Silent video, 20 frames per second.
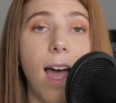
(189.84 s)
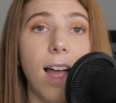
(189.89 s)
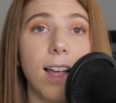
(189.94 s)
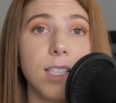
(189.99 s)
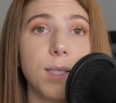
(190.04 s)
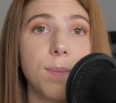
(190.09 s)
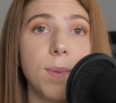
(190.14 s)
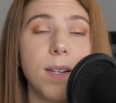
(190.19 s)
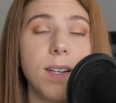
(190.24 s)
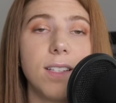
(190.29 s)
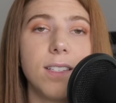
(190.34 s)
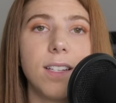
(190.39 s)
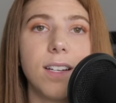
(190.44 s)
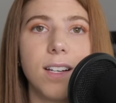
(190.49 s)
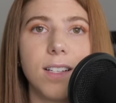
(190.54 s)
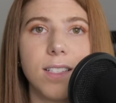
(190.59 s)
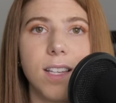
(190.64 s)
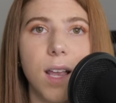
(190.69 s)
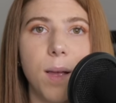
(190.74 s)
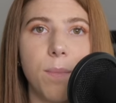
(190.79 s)
Aspen is an
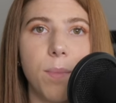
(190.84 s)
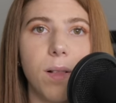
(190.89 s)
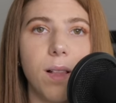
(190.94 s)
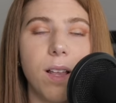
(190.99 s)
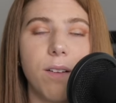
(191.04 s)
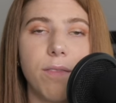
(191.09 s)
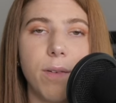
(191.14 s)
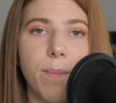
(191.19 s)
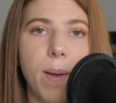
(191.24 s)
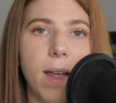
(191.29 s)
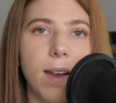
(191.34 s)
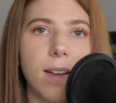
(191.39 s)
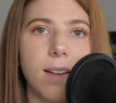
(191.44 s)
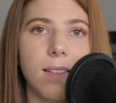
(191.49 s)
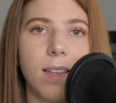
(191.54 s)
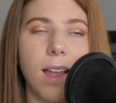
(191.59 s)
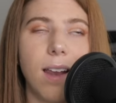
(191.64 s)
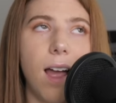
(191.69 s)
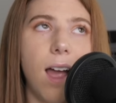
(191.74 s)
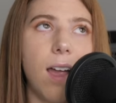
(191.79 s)
example of a
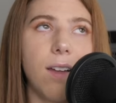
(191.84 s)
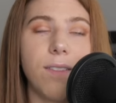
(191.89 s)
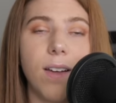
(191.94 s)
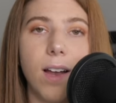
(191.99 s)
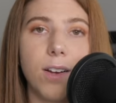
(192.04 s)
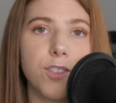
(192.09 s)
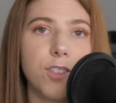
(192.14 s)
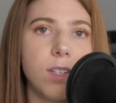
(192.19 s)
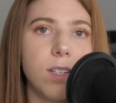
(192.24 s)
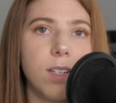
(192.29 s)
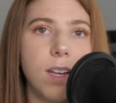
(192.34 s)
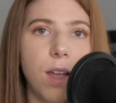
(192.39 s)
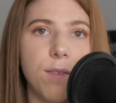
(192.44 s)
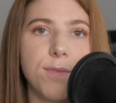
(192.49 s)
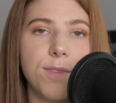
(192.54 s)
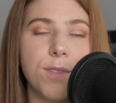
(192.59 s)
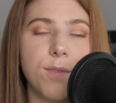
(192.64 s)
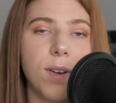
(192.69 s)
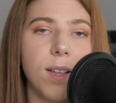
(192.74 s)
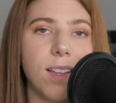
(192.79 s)
bedding that I've actually
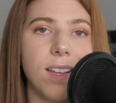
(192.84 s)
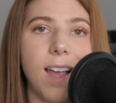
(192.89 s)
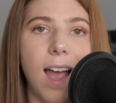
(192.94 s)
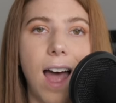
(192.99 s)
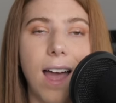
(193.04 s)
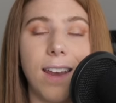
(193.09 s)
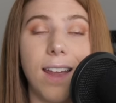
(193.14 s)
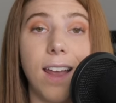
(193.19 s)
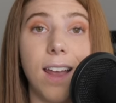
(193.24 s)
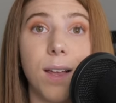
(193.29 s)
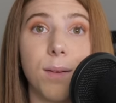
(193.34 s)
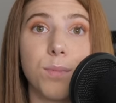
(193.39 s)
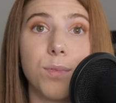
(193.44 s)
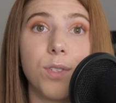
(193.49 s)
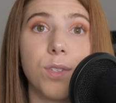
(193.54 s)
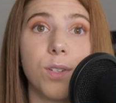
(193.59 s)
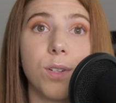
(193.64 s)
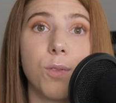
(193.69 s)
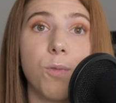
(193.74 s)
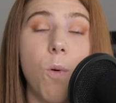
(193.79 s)
never really had a
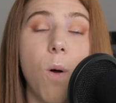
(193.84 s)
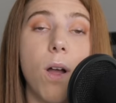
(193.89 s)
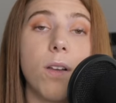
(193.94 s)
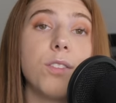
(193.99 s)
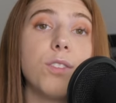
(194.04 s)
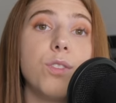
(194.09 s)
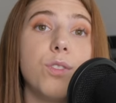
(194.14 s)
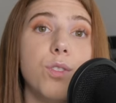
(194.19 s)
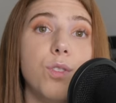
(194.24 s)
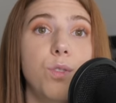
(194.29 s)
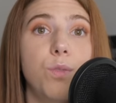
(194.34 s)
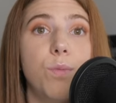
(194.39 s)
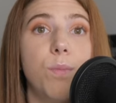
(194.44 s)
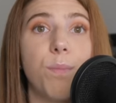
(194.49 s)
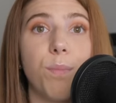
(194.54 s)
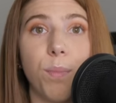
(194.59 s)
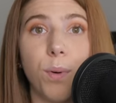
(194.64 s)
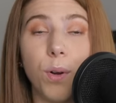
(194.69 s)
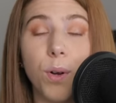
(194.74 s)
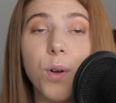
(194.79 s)
hamster want to
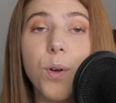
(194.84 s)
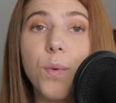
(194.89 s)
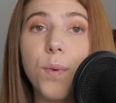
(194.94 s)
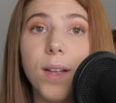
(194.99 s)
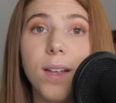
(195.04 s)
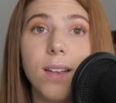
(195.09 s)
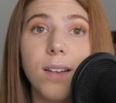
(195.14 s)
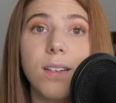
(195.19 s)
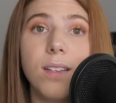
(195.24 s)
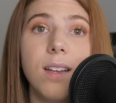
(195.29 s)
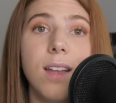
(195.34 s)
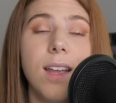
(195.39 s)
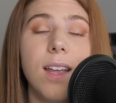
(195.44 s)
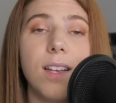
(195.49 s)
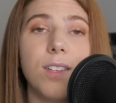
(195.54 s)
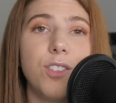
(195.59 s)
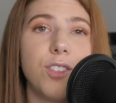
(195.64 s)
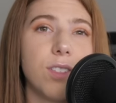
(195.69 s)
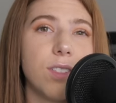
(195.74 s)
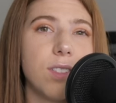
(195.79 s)
burrow in.
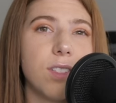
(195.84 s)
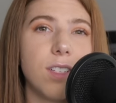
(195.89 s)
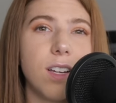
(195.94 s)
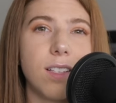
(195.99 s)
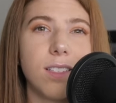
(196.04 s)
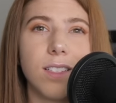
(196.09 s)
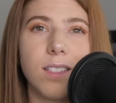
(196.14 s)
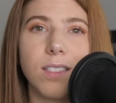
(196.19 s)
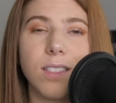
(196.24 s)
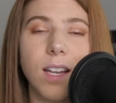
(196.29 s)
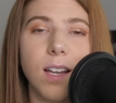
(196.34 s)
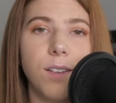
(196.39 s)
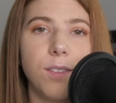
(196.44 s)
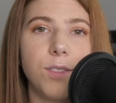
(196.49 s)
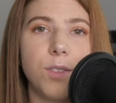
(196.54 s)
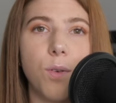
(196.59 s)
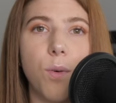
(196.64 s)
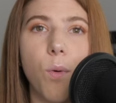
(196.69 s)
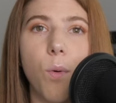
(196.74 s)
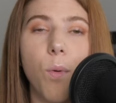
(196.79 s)
It just doesn't
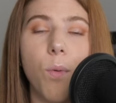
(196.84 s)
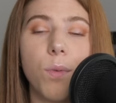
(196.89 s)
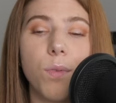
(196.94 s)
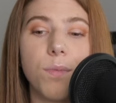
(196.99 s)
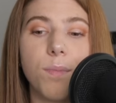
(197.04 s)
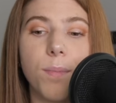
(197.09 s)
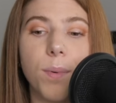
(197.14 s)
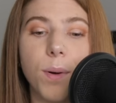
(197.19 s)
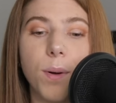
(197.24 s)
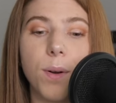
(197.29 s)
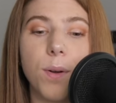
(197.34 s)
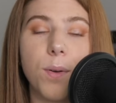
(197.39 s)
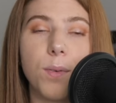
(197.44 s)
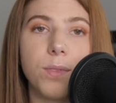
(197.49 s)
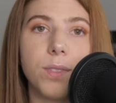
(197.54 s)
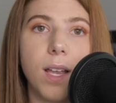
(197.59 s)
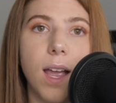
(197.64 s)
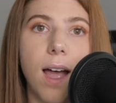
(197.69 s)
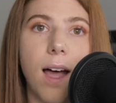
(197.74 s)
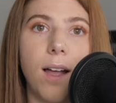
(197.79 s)
tend to hold
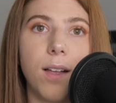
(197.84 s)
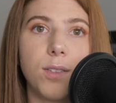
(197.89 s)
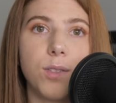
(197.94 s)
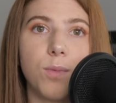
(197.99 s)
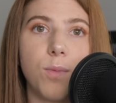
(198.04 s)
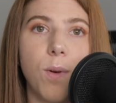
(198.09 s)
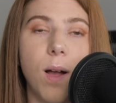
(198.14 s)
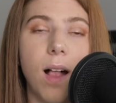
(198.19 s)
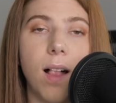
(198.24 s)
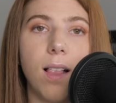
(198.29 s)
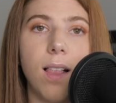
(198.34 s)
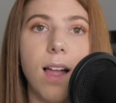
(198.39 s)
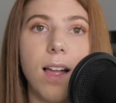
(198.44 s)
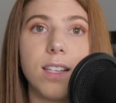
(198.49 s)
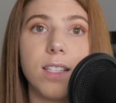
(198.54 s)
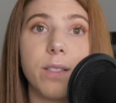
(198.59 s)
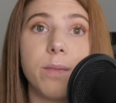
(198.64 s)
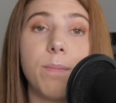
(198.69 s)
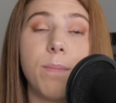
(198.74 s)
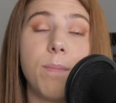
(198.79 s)
burrows as well
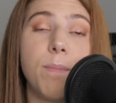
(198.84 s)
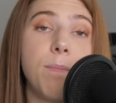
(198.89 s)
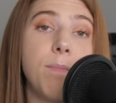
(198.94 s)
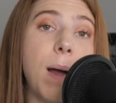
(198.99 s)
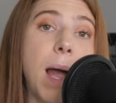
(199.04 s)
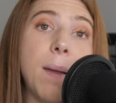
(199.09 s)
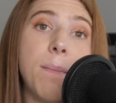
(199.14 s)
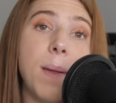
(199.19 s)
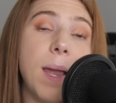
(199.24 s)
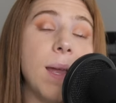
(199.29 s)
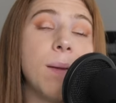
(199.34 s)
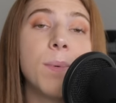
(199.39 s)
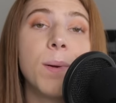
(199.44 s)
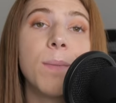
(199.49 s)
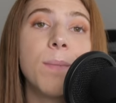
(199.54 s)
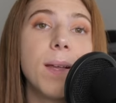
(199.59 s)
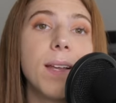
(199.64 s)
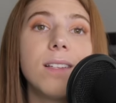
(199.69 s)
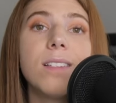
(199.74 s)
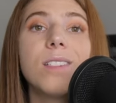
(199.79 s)
as my
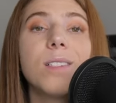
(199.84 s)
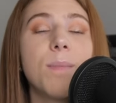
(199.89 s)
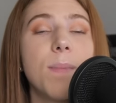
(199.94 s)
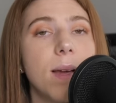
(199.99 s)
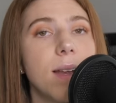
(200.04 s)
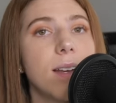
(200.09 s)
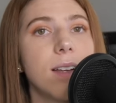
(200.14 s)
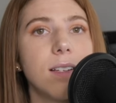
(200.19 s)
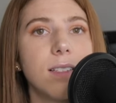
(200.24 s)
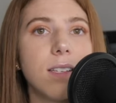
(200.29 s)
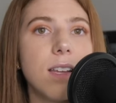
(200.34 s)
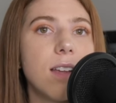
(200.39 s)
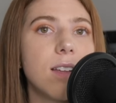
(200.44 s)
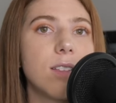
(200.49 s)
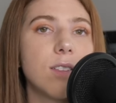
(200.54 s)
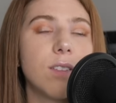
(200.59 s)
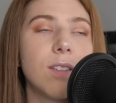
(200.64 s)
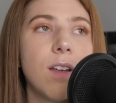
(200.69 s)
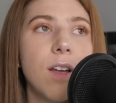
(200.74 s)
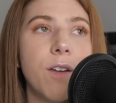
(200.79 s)
paper-based bedding
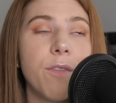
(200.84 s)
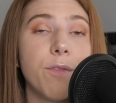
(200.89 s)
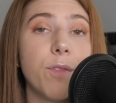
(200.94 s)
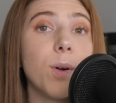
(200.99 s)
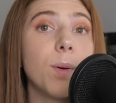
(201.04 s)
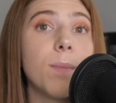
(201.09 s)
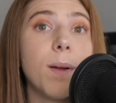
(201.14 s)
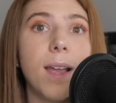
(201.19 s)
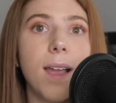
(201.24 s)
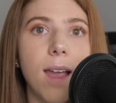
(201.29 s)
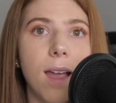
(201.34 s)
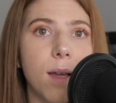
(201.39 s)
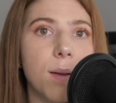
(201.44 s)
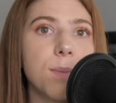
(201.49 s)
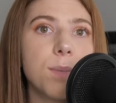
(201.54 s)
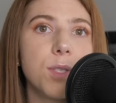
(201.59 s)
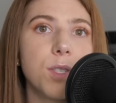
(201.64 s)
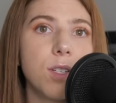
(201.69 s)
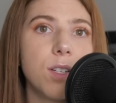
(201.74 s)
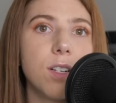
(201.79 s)
does for my
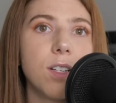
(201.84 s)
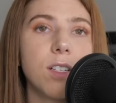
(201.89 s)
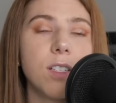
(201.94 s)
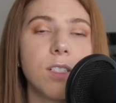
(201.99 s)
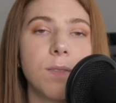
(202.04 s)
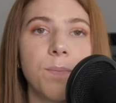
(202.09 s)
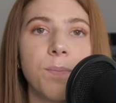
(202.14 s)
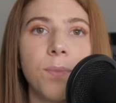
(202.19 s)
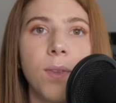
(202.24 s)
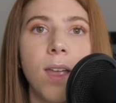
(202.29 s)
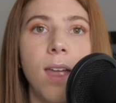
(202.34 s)
hamsters.